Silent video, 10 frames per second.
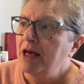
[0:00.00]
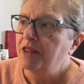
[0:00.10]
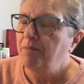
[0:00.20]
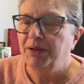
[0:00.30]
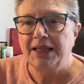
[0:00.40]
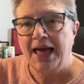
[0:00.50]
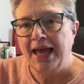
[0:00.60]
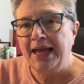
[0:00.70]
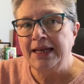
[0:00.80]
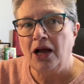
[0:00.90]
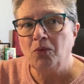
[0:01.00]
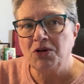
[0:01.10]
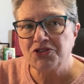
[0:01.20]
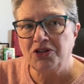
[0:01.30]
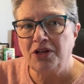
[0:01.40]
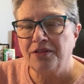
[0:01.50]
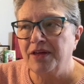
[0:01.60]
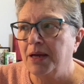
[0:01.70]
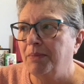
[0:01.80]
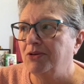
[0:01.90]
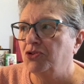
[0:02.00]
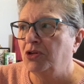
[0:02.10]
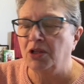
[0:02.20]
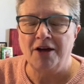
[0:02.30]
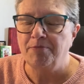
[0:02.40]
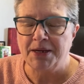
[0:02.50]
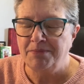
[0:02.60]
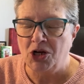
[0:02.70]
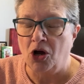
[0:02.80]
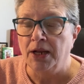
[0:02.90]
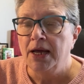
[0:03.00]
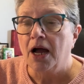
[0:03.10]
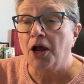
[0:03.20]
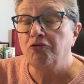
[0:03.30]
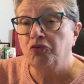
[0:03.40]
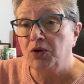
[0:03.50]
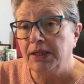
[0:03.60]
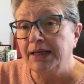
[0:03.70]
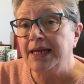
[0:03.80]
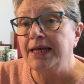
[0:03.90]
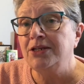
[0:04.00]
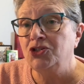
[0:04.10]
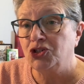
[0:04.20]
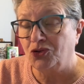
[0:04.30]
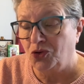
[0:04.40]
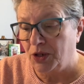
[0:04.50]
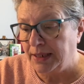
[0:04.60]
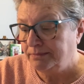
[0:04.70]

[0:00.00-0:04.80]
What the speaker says: The plan, I was going to think about doing a live, but I'm not. I really enjoy